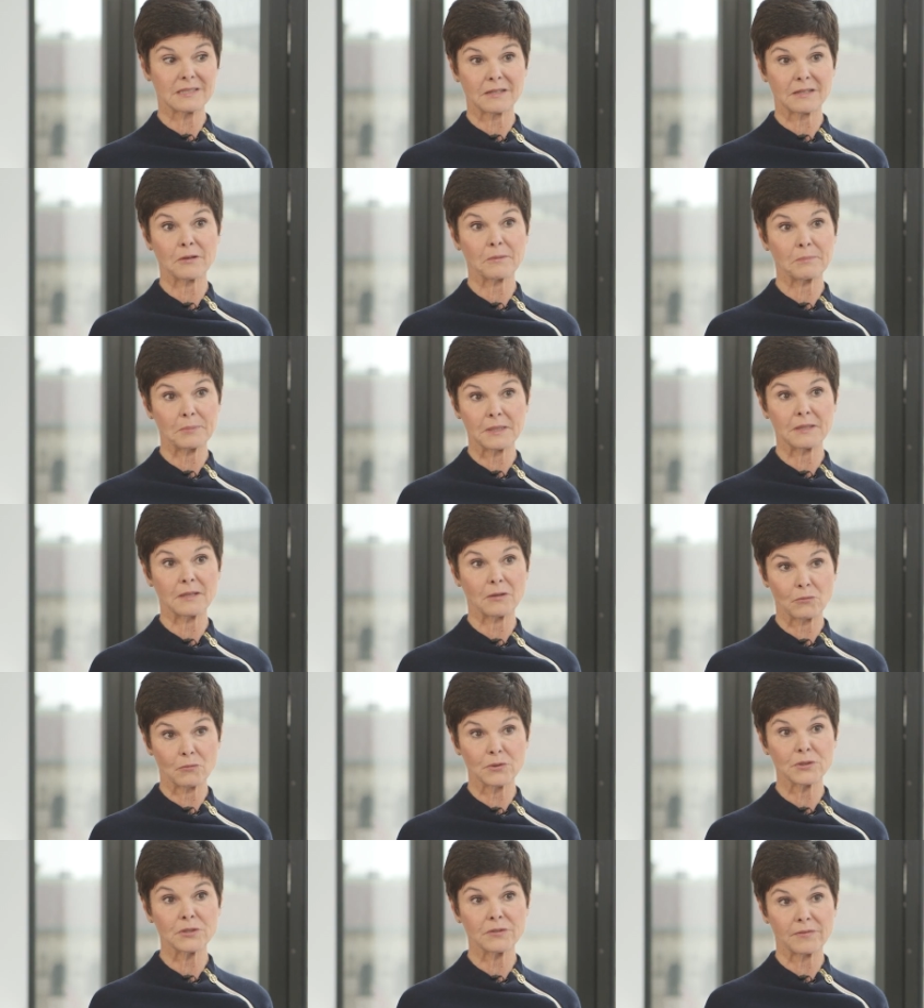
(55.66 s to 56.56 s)
therapy that
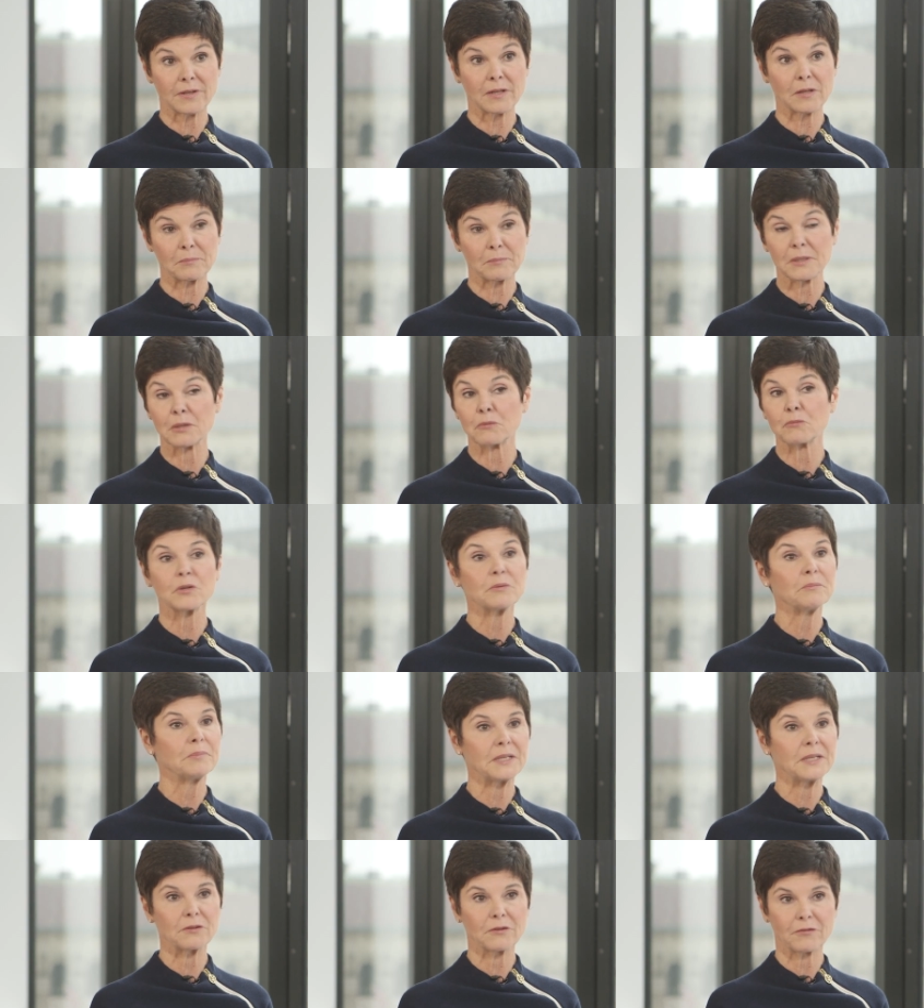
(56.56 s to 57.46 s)
we're developing would
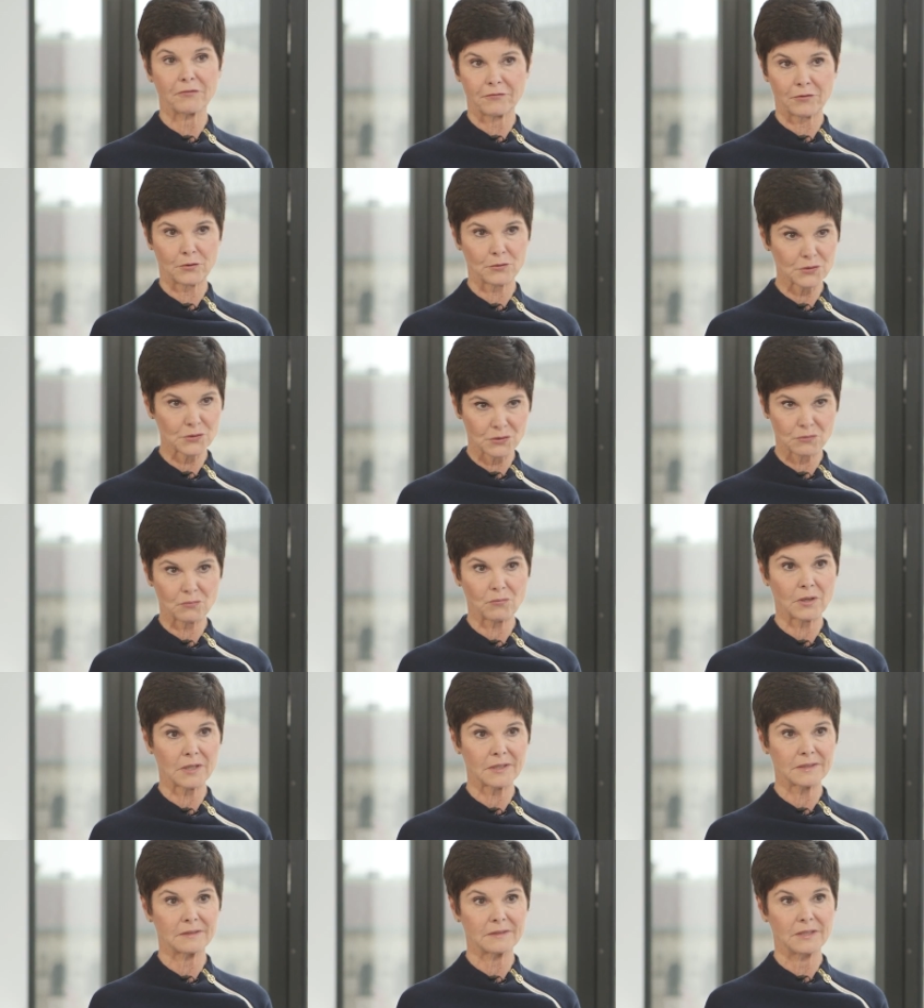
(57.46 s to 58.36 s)
be the first
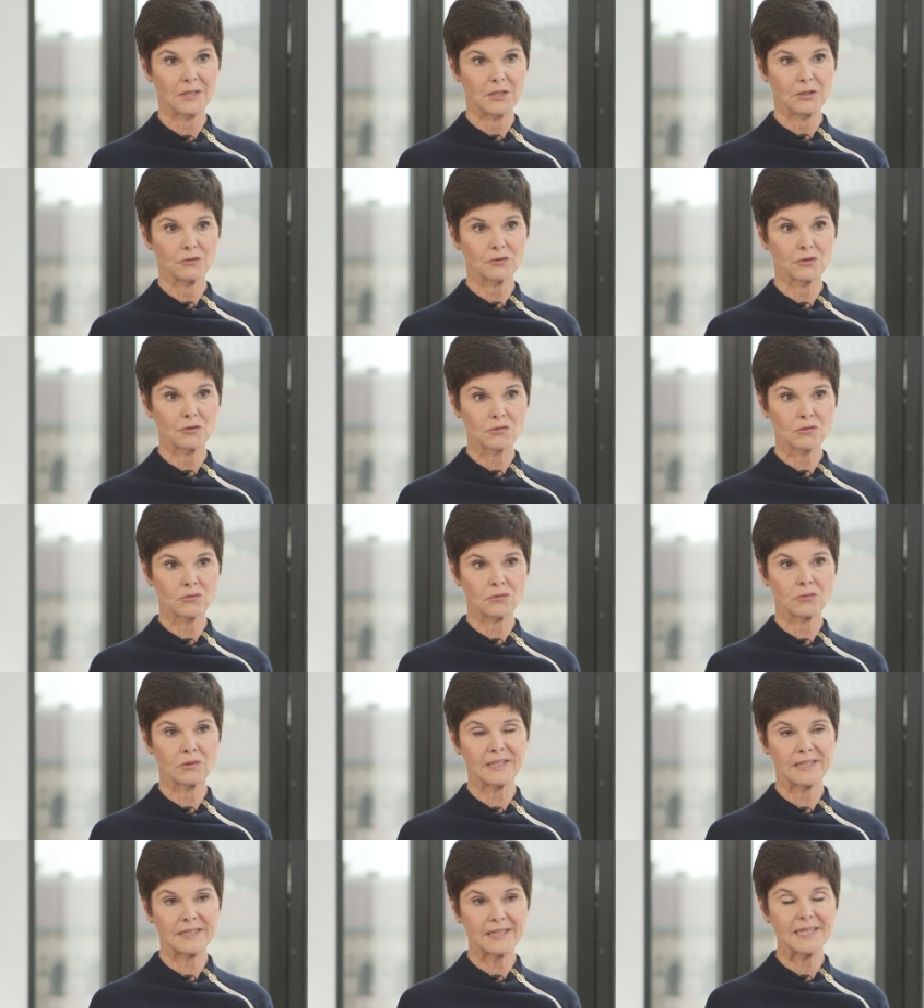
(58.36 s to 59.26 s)
one to
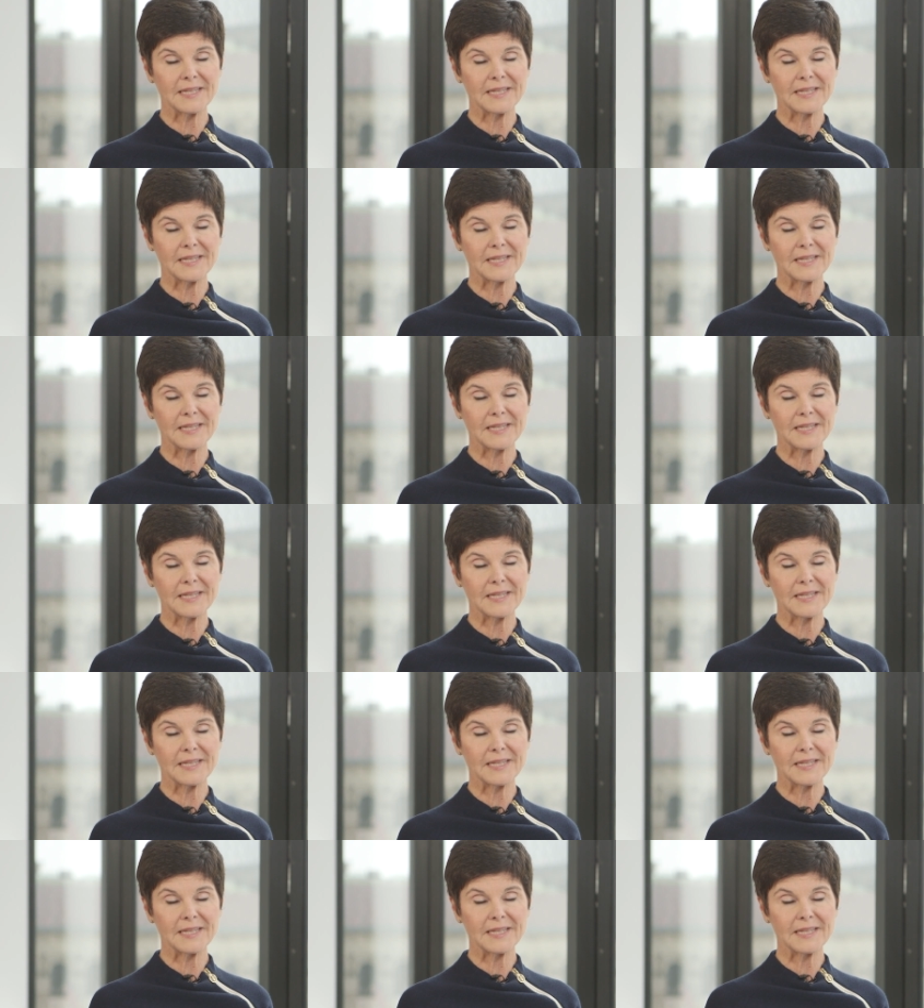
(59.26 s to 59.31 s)
truly